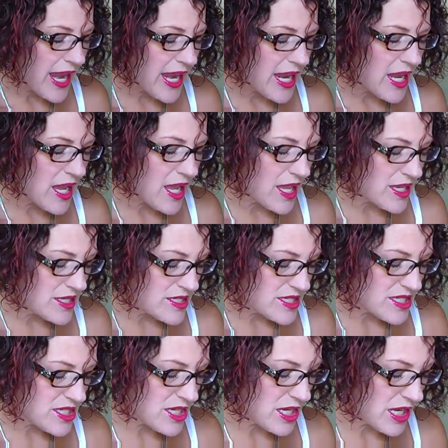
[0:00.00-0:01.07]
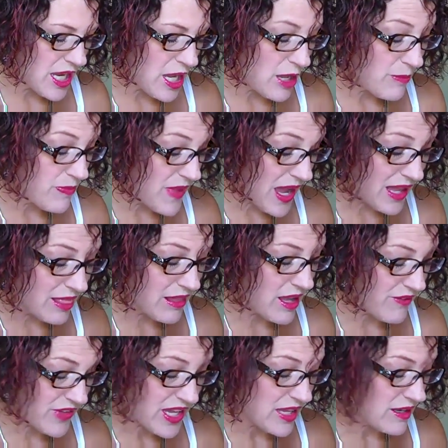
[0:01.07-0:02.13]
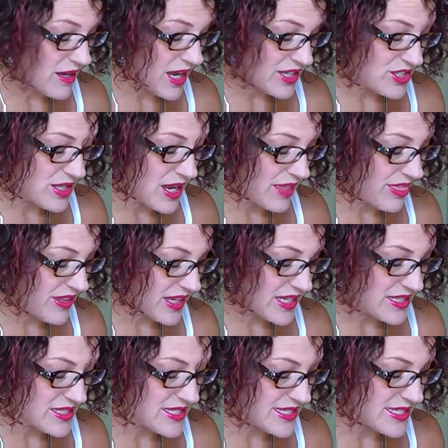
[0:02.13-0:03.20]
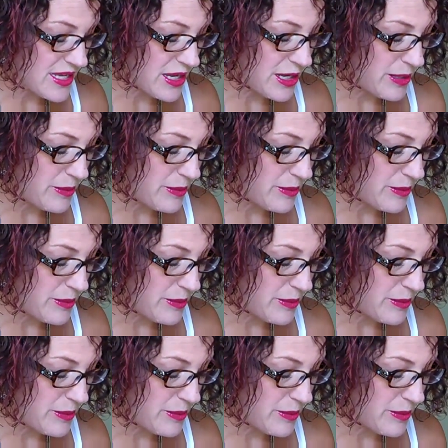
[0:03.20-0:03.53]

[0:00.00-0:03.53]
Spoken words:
and I love it. I think it's